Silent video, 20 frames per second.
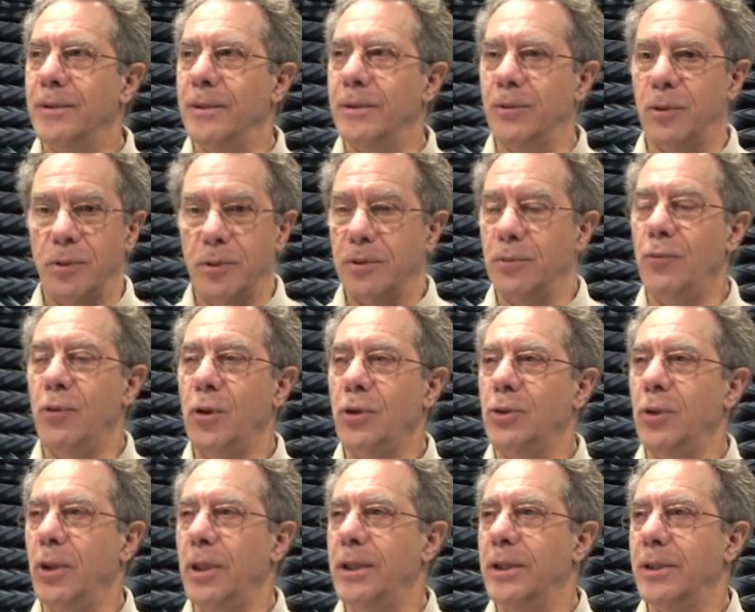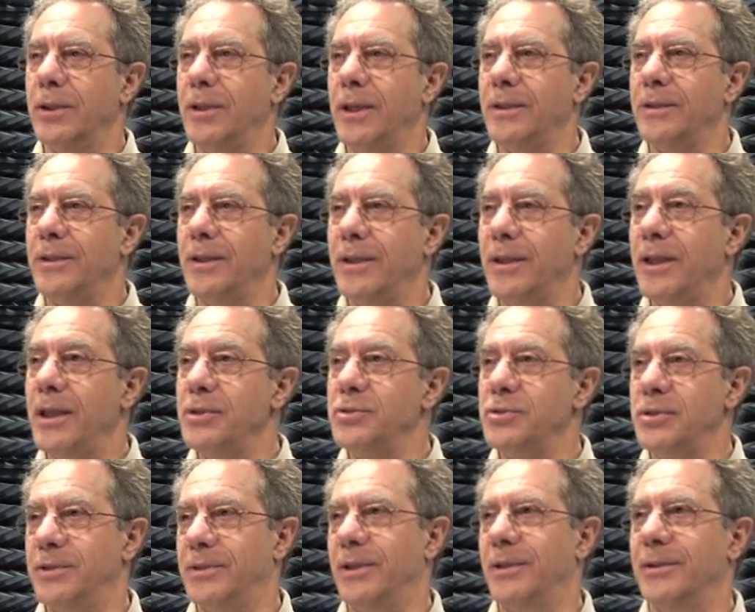to, to work together rather than
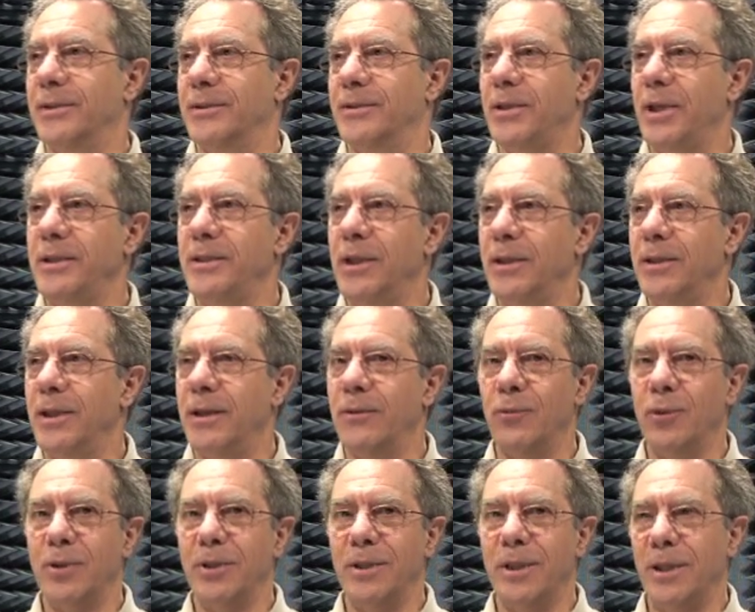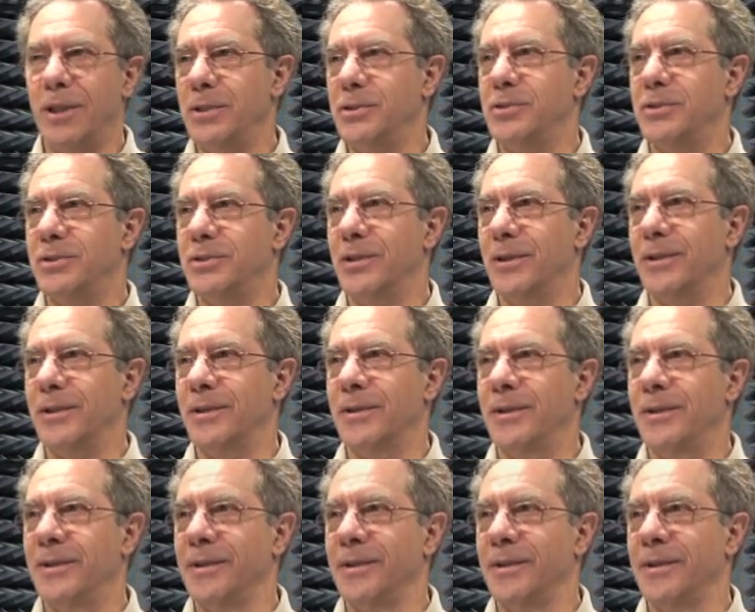against each other. Right now they are working against each other.